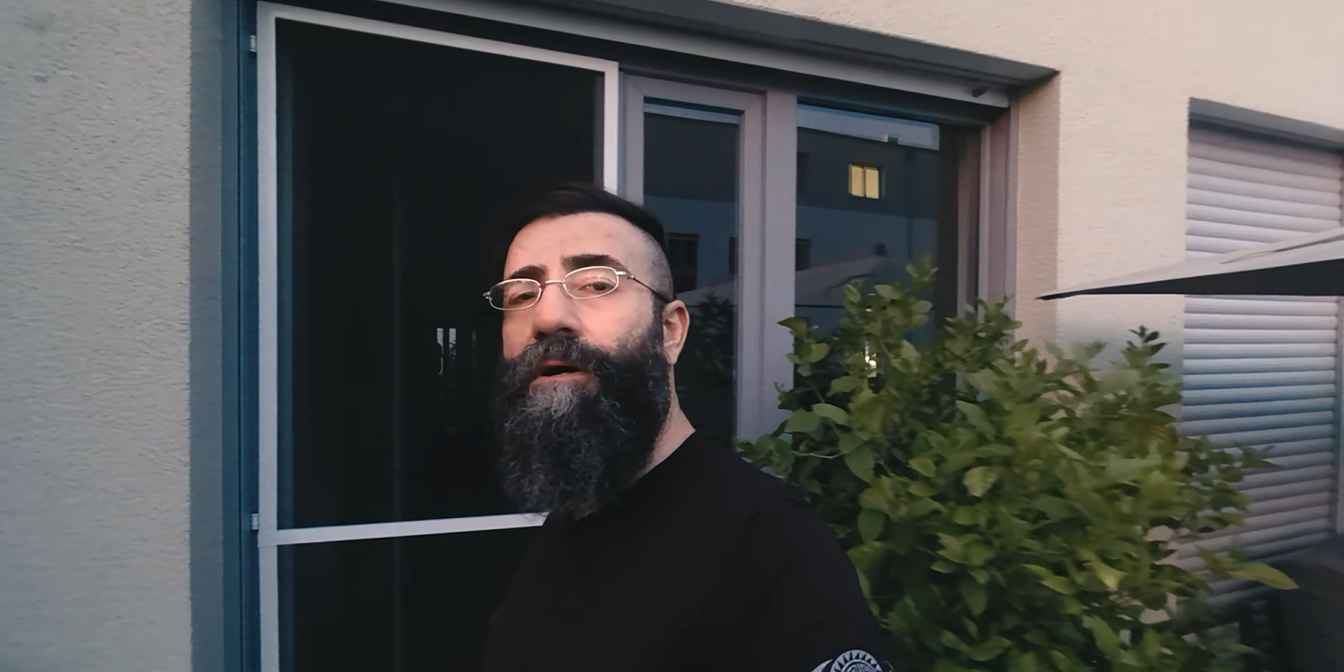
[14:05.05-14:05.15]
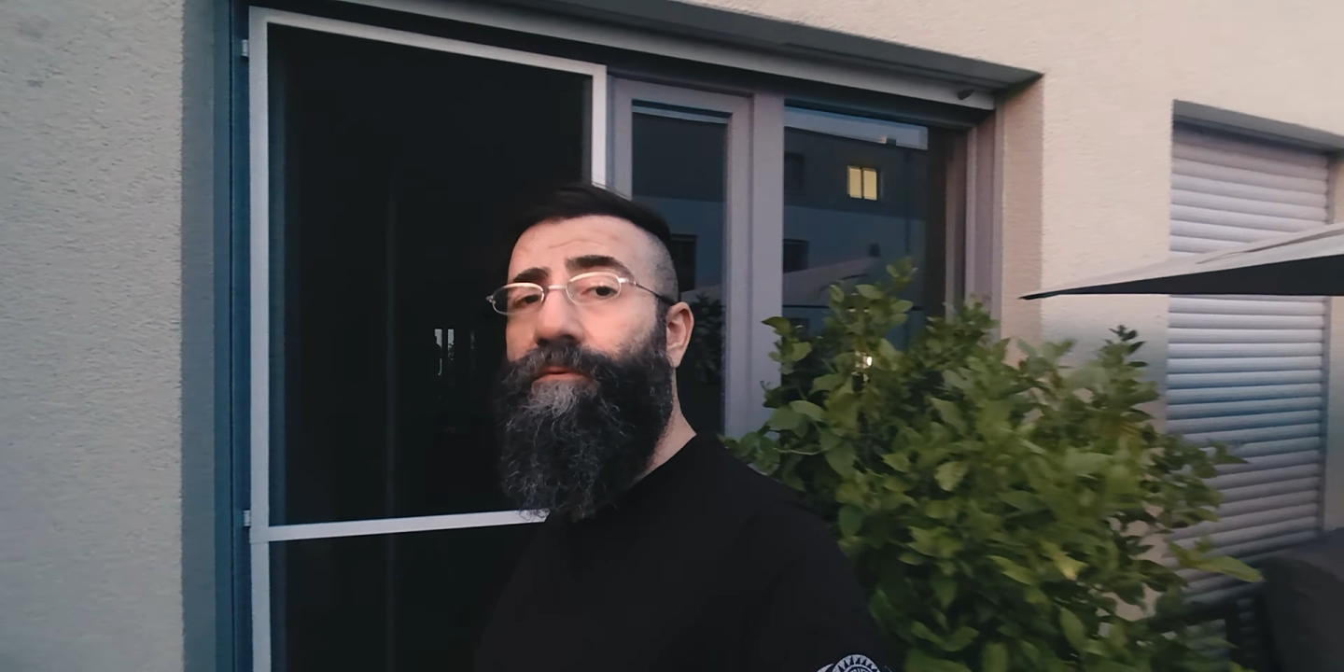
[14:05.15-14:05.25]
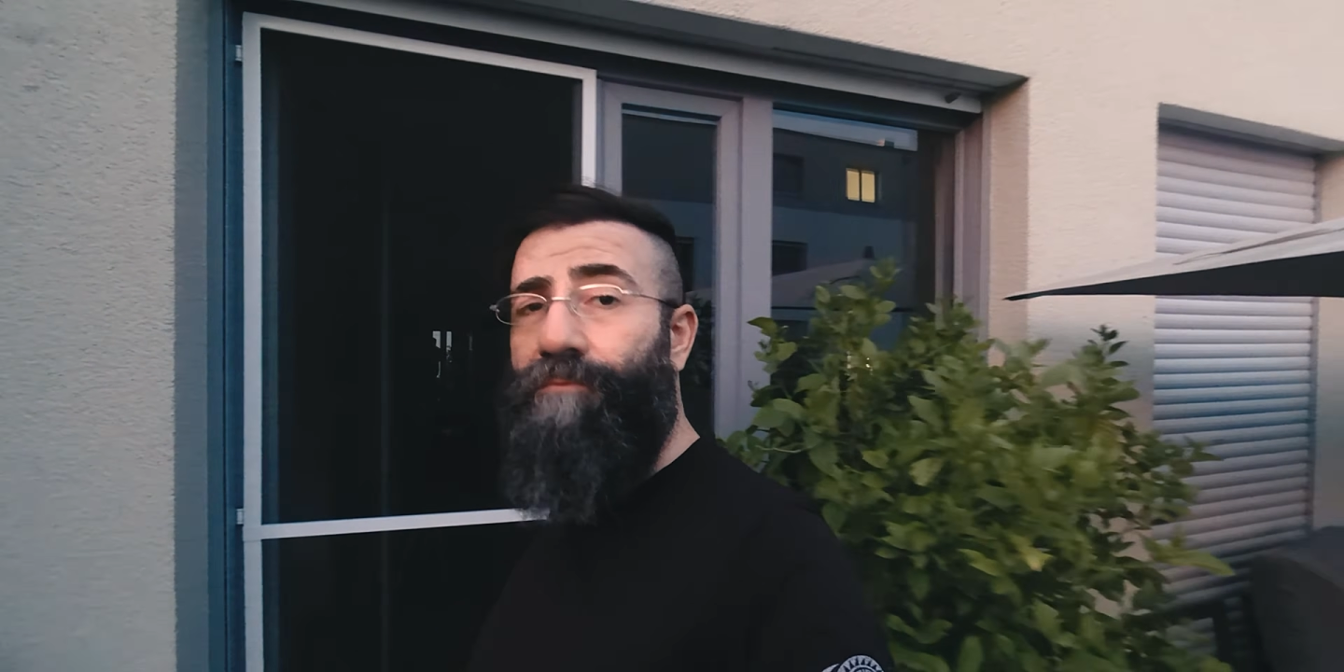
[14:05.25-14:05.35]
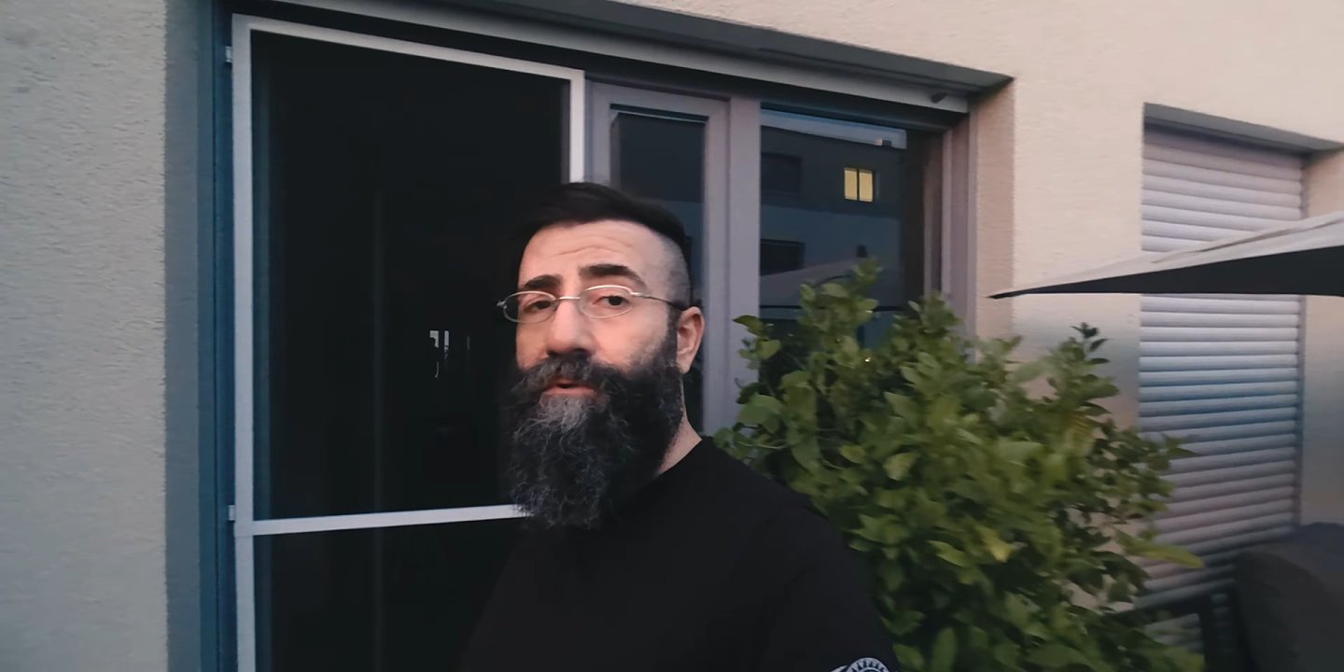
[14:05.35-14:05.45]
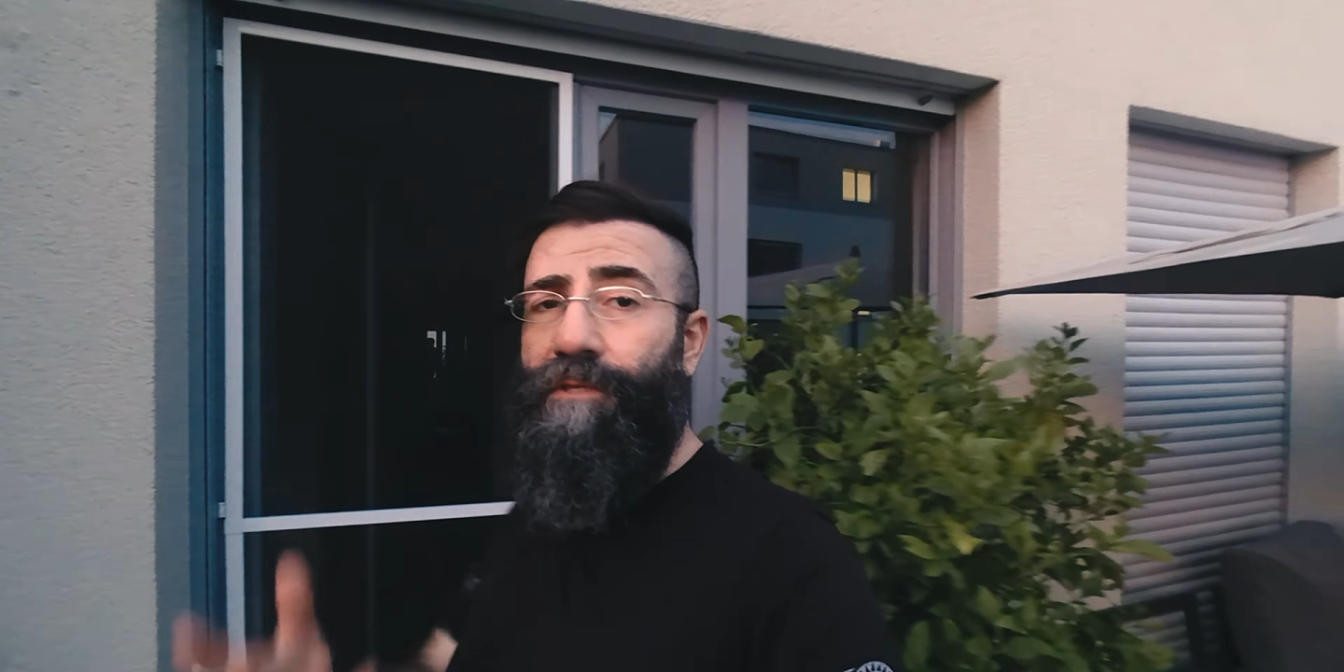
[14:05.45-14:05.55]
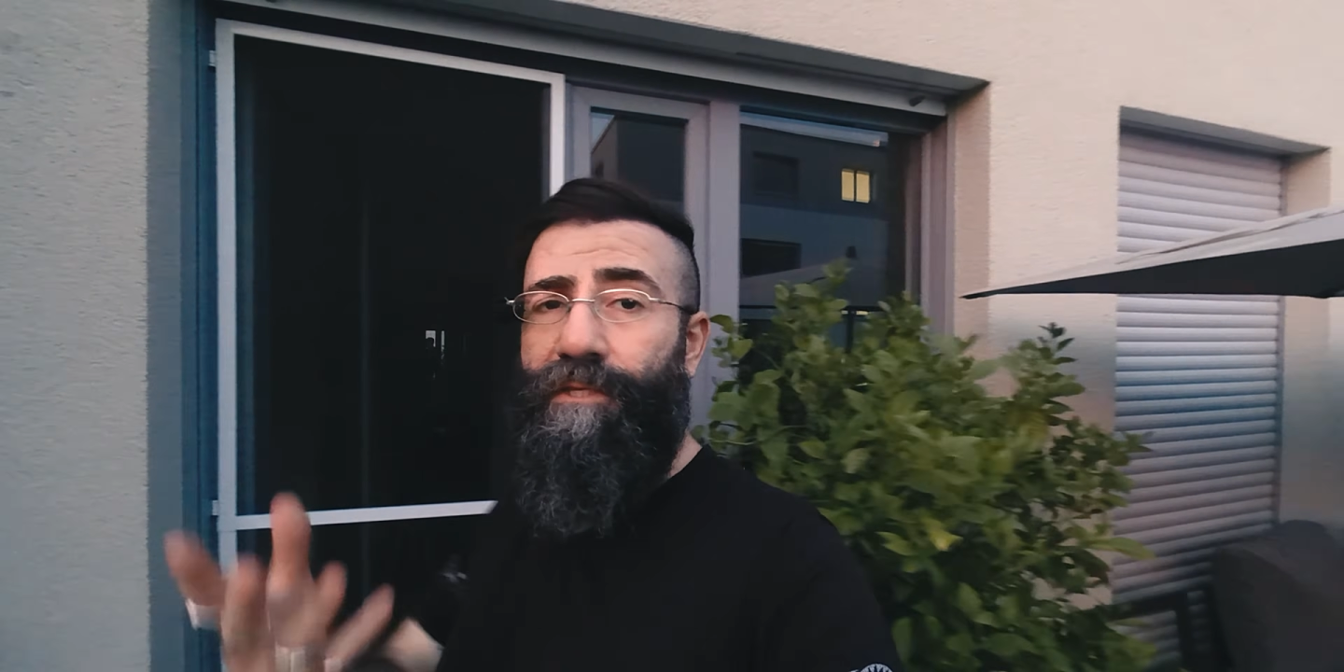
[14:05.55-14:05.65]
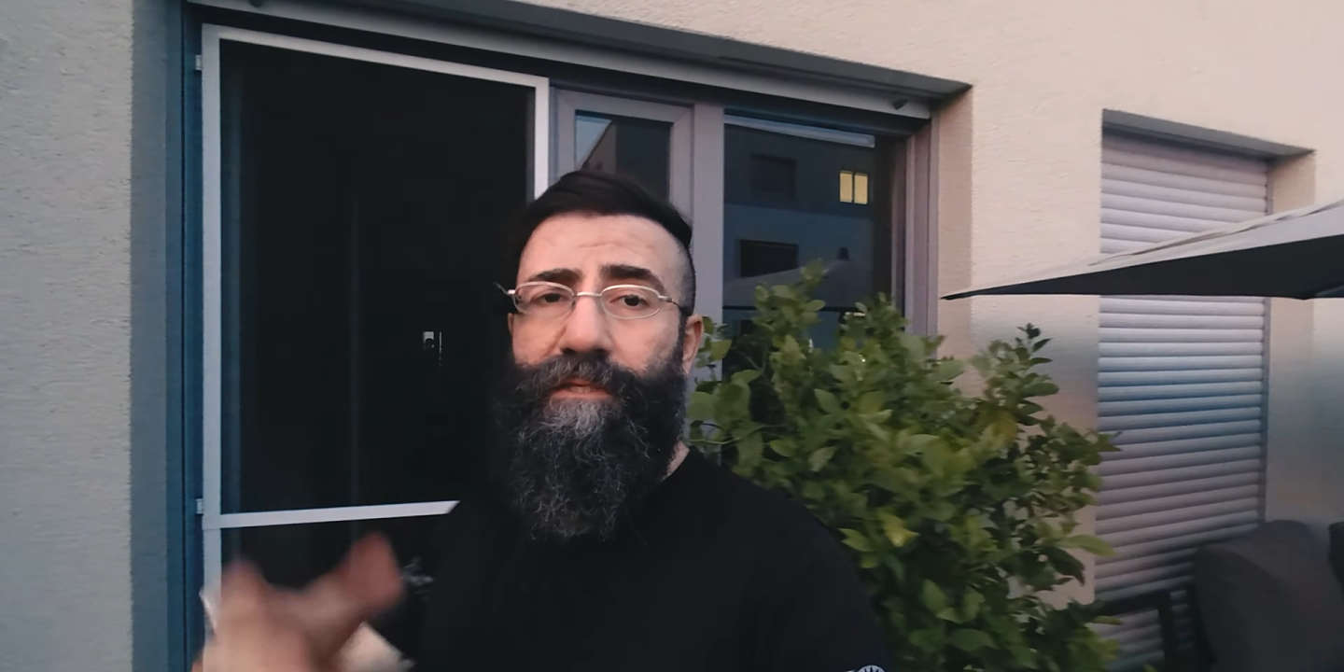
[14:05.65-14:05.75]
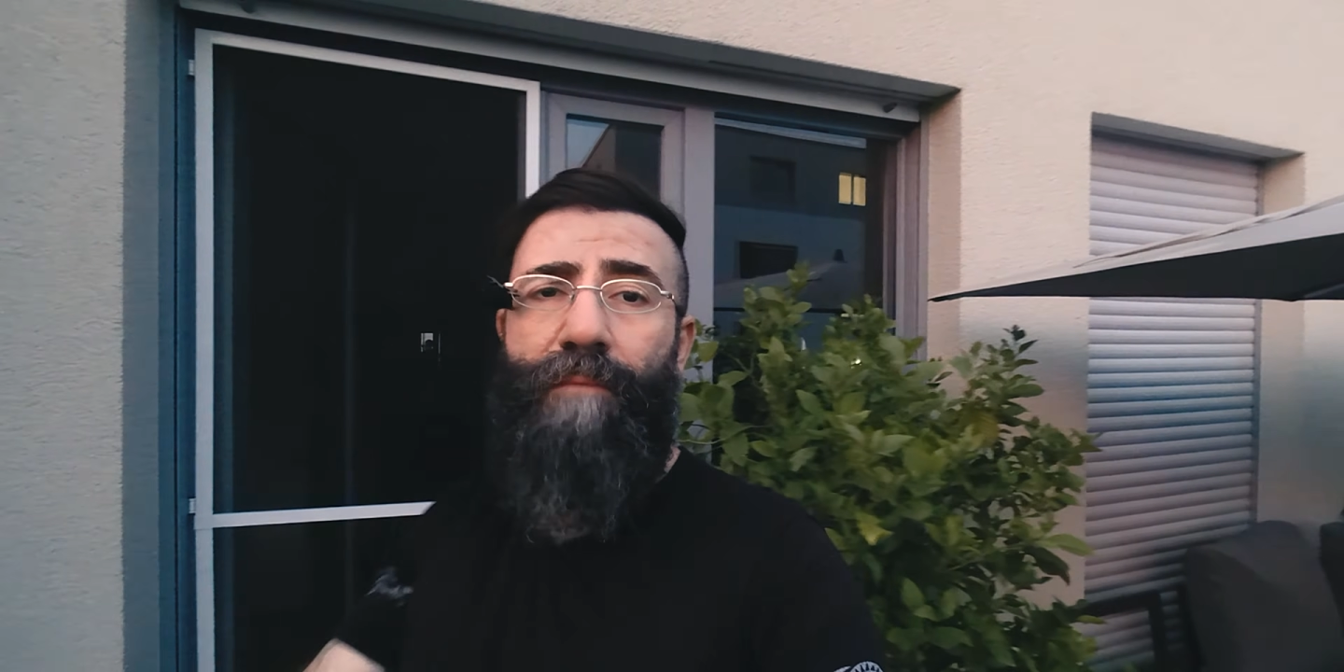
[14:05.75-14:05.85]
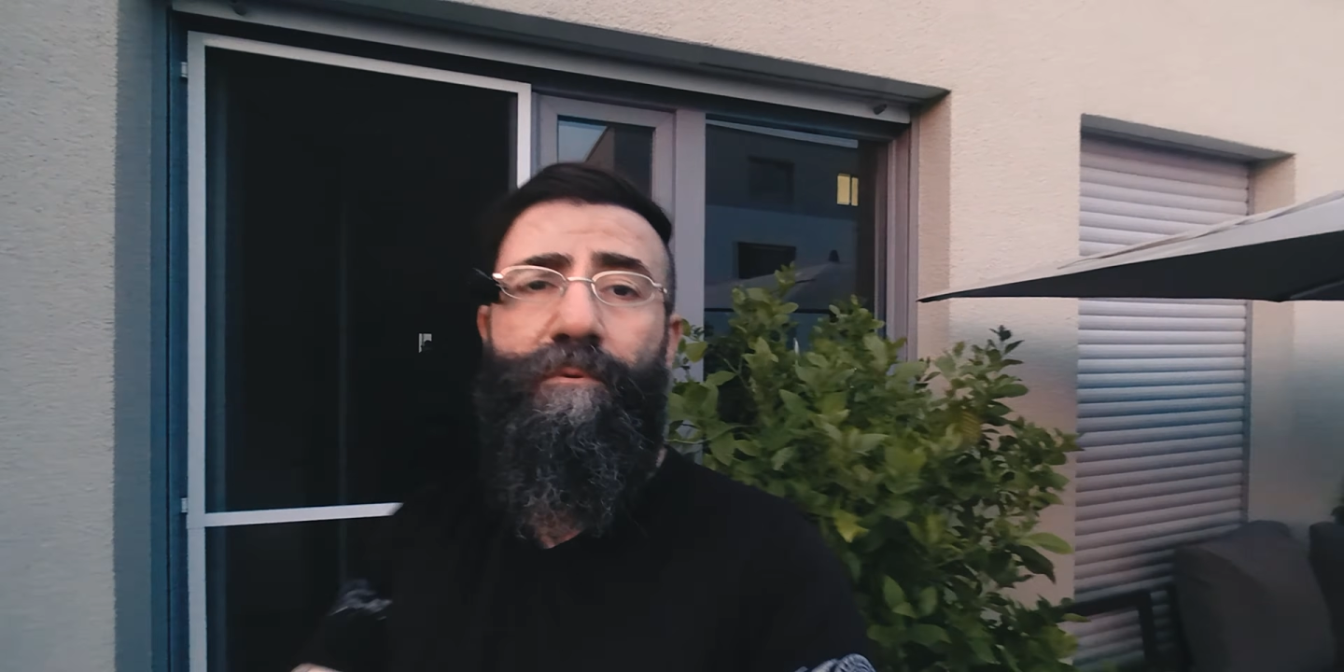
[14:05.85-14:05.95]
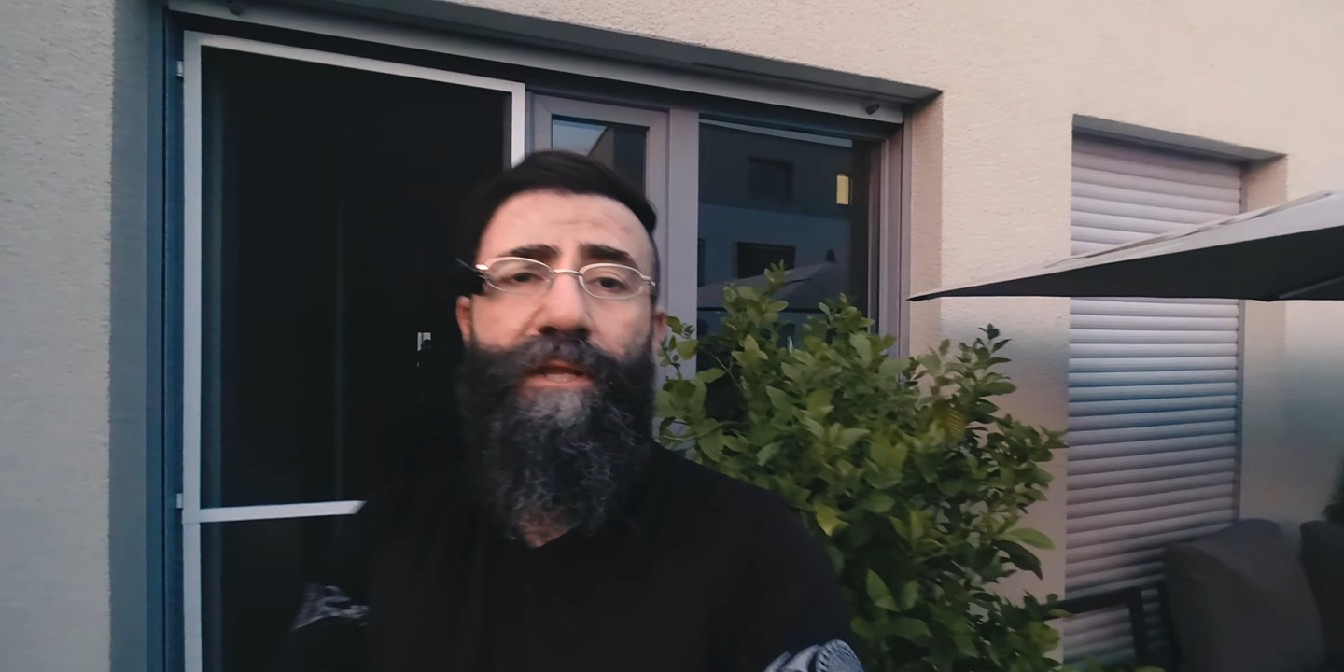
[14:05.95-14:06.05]
for this
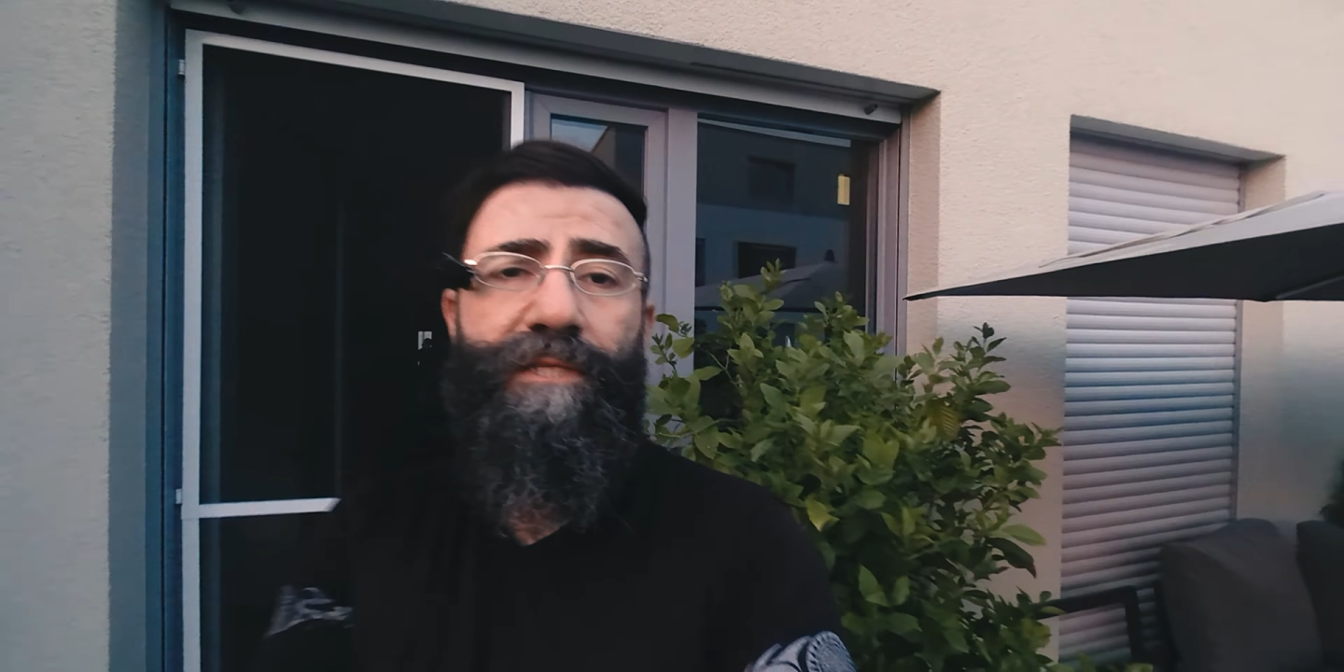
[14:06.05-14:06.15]
sample